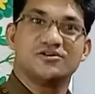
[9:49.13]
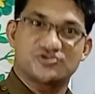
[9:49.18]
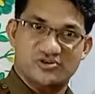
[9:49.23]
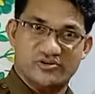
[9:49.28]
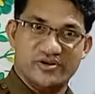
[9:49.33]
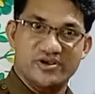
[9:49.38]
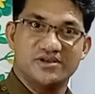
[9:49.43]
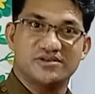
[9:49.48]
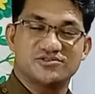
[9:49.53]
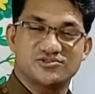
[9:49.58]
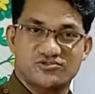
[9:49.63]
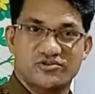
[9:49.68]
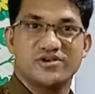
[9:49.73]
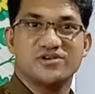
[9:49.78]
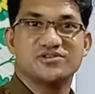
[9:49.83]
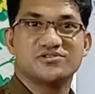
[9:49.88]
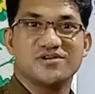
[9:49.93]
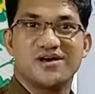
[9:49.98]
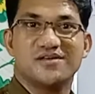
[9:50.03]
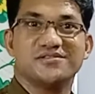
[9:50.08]

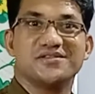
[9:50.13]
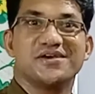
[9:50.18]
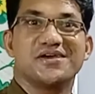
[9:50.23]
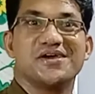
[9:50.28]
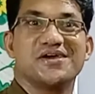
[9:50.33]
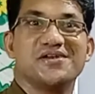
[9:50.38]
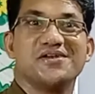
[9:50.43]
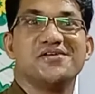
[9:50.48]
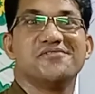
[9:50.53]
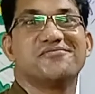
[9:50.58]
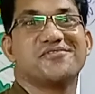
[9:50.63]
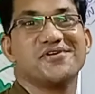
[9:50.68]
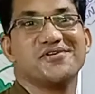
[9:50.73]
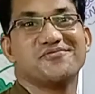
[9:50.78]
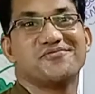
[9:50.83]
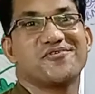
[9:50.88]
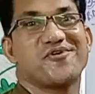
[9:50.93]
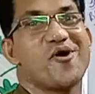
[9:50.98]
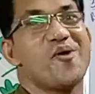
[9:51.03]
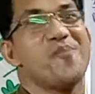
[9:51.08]
Srishant, again,
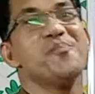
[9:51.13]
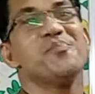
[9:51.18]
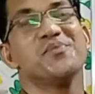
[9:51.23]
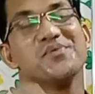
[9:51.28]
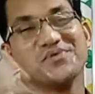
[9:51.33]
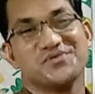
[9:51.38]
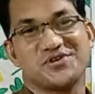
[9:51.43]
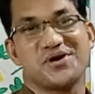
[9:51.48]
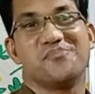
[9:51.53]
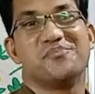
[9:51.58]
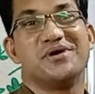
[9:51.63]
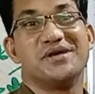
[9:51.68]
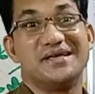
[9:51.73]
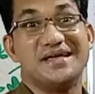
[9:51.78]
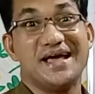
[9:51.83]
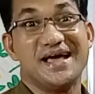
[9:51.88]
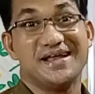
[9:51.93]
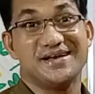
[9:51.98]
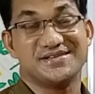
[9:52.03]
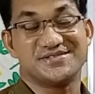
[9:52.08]
different from somebody
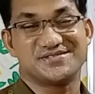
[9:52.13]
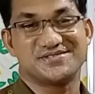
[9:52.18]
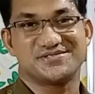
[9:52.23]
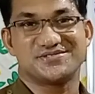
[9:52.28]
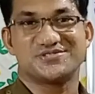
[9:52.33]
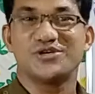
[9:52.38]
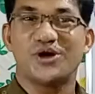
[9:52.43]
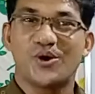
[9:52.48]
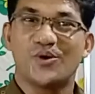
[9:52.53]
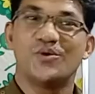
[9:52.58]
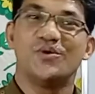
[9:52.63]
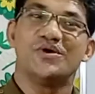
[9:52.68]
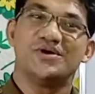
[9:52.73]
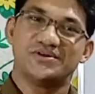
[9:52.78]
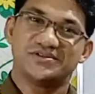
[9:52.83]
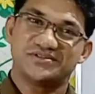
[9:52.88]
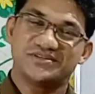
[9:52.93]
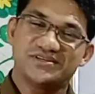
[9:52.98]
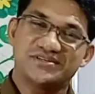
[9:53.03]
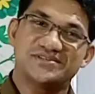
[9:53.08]
else. So
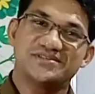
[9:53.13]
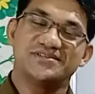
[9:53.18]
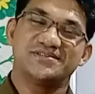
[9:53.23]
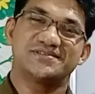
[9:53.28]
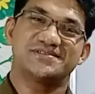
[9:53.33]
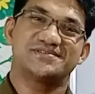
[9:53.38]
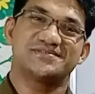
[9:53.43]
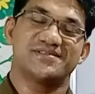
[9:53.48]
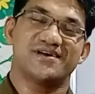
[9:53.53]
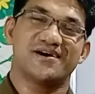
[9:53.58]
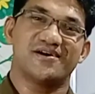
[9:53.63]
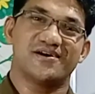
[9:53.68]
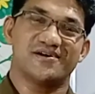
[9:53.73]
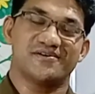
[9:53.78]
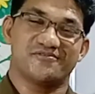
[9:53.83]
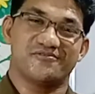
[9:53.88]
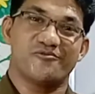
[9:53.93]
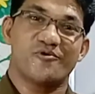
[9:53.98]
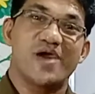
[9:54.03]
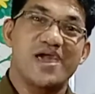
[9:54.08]
this is the
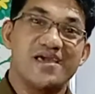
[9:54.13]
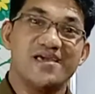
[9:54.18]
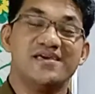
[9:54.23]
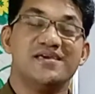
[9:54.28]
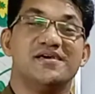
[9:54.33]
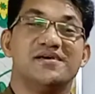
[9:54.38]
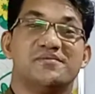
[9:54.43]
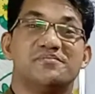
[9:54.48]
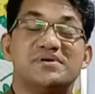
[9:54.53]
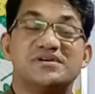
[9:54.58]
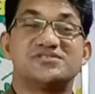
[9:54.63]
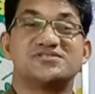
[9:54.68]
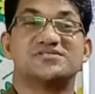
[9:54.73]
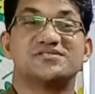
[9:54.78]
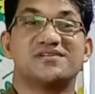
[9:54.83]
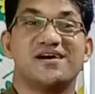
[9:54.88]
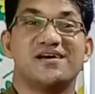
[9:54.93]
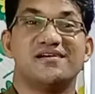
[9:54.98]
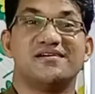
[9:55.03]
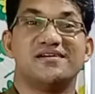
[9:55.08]
way
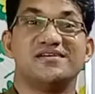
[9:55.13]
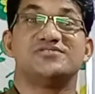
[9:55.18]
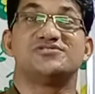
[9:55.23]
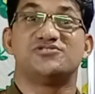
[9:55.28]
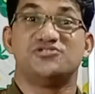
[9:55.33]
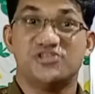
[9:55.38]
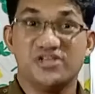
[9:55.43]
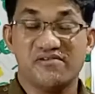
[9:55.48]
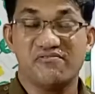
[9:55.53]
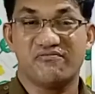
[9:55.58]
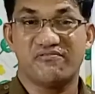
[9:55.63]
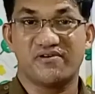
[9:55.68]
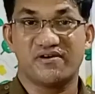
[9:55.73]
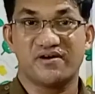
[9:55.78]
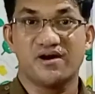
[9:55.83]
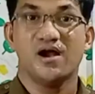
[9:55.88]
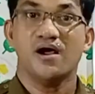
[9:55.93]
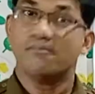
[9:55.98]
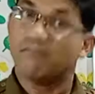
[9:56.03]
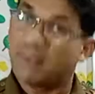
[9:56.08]
personalities
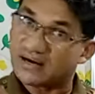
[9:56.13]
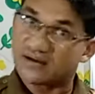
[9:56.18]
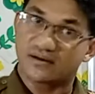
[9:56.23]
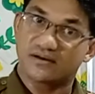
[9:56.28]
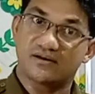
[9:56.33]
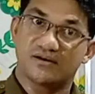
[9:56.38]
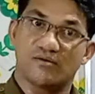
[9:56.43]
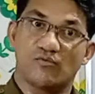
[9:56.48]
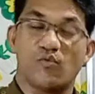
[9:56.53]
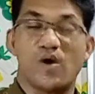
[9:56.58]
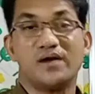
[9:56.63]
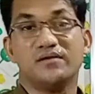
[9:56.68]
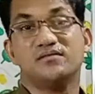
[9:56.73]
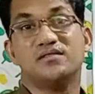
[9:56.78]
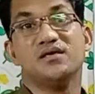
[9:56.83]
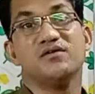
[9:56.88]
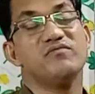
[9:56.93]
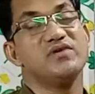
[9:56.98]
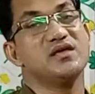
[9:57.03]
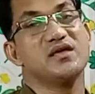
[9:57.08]
differ. But one
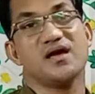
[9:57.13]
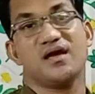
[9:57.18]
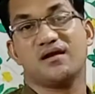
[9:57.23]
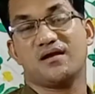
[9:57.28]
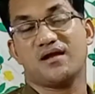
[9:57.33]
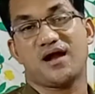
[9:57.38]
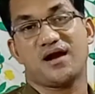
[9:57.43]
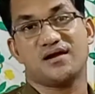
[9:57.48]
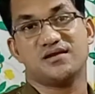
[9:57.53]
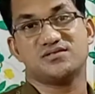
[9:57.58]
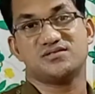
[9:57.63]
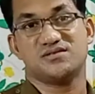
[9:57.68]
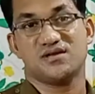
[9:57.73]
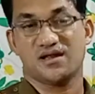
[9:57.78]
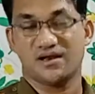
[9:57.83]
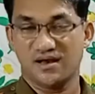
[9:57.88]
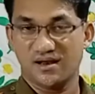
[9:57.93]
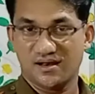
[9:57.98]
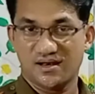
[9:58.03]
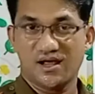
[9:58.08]
thing we can
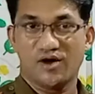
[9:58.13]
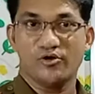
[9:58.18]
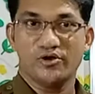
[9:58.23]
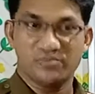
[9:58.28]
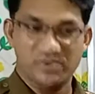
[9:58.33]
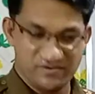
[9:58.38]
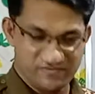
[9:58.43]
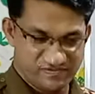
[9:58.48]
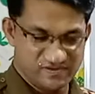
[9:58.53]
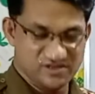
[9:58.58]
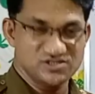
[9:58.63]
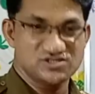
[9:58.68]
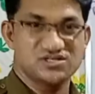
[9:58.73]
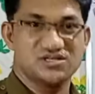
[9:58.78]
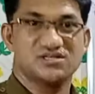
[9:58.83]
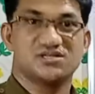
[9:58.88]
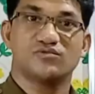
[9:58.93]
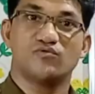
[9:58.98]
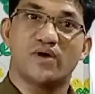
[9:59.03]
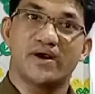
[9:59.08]
understand. Now, in my first
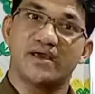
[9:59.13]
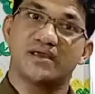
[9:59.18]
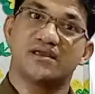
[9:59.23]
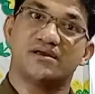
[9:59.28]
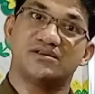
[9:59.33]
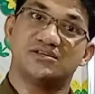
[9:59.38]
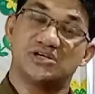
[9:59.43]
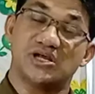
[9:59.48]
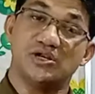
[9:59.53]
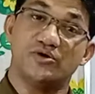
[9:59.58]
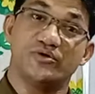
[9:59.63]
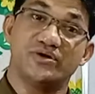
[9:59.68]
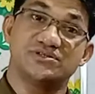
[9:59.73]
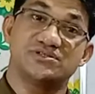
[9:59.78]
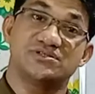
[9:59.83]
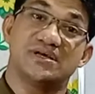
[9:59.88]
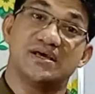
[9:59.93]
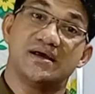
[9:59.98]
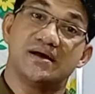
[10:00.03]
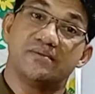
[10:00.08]
session, what I can tell you
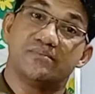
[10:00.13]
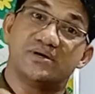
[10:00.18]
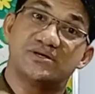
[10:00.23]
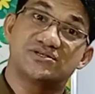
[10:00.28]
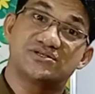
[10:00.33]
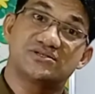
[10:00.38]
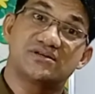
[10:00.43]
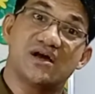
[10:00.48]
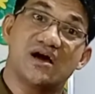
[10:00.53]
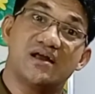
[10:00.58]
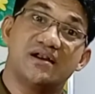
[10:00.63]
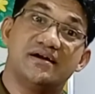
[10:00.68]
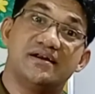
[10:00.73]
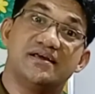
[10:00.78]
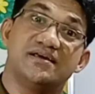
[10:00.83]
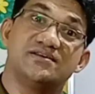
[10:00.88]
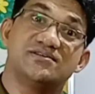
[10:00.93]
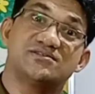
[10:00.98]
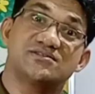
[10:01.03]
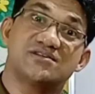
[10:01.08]
is
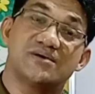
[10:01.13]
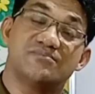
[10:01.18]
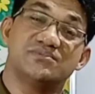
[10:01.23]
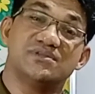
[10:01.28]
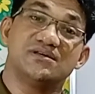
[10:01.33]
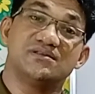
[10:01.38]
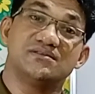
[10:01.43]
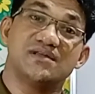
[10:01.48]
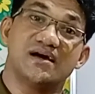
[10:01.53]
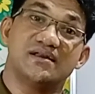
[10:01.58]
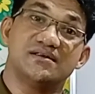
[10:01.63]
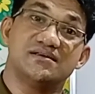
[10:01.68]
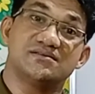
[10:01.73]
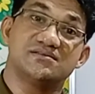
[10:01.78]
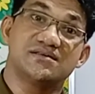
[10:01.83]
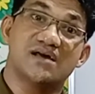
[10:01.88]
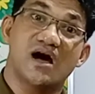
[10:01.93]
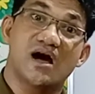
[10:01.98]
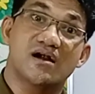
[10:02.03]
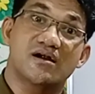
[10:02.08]
personality is something that
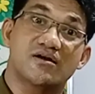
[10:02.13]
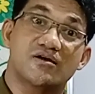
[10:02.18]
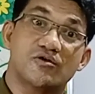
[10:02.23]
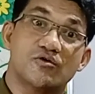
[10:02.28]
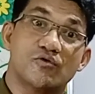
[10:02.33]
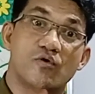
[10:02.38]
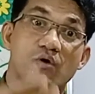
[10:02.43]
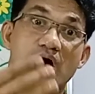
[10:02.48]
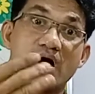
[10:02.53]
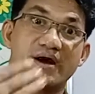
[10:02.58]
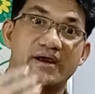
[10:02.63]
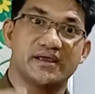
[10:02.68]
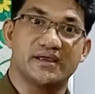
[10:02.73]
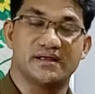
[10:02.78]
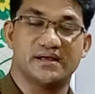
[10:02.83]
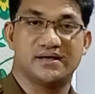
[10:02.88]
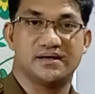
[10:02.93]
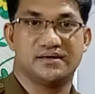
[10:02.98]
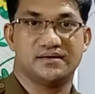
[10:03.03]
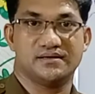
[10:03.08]
is
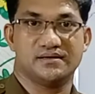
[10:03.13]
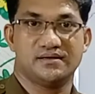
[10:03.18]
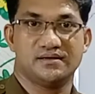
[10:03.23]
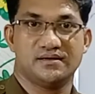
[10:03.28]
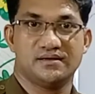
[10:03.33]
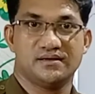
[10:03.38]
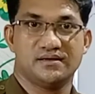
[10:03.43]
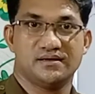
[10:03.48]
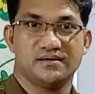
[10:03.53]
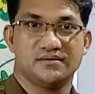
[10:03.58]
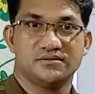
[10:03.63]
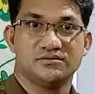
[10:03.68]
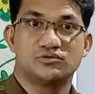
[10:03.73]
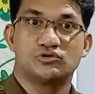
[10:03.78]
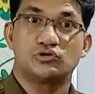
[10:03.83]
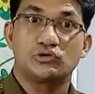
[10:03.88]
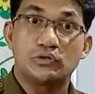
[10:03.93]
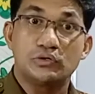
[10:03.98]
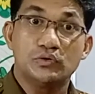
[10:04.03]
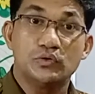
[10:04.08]
acquired
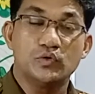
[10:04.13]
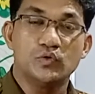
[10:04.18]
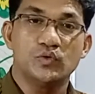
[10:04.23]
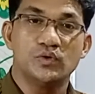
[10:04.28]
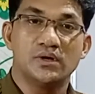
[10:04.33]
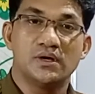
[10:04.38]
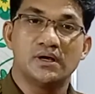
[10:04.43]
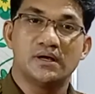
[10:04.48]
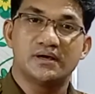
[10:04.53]
through